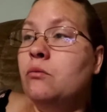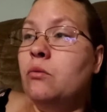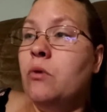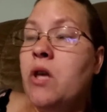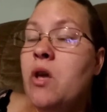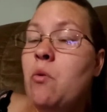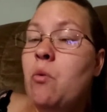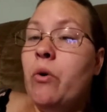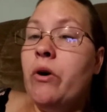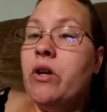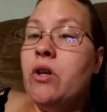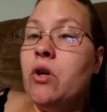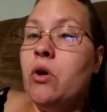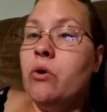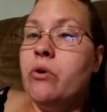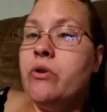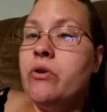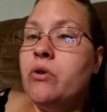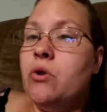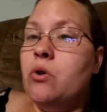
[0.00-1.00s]
wanted to go
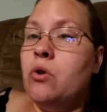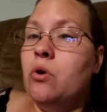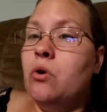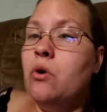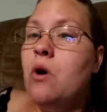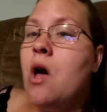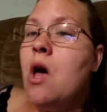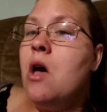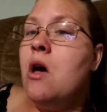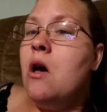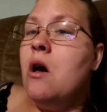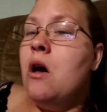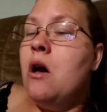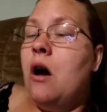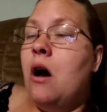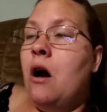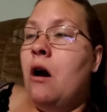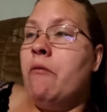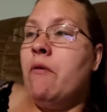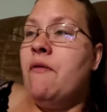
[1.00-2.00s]
to school.
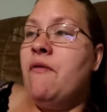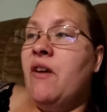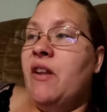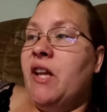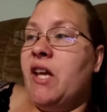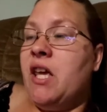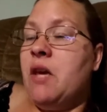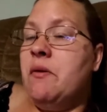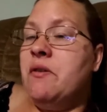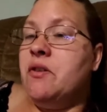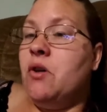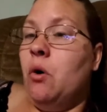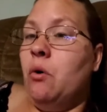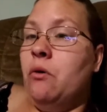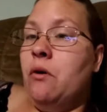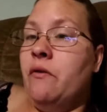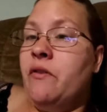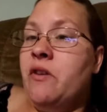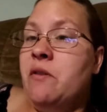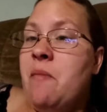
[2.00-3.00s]
We felt like he was
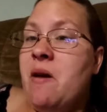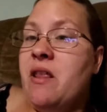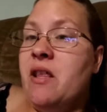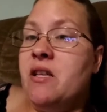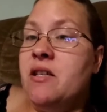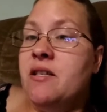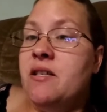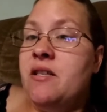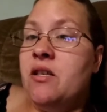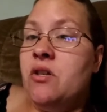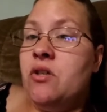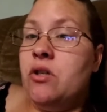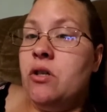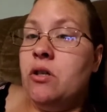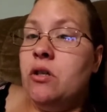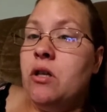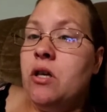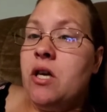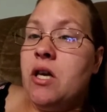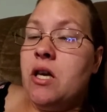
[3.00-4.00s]
old enough to make that
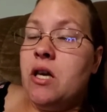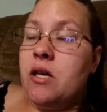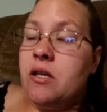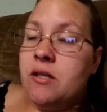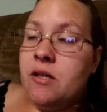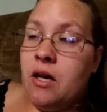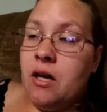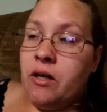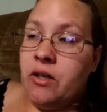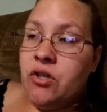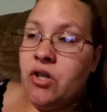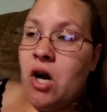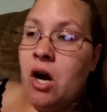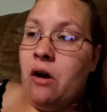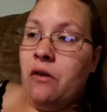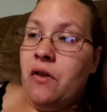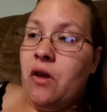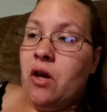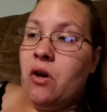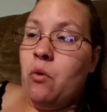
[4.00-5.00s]
decision. He is not a
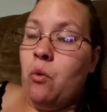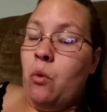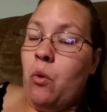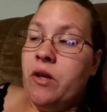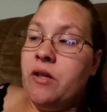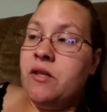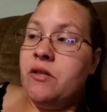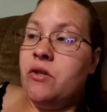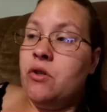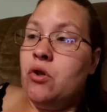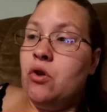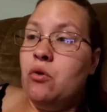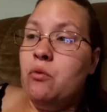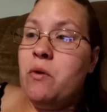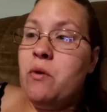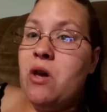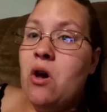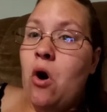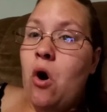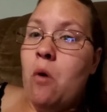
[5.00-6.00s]
child that wants to
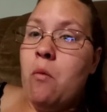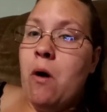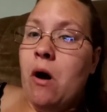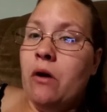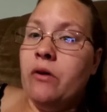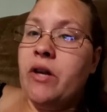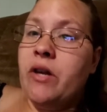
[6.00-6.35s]
be home all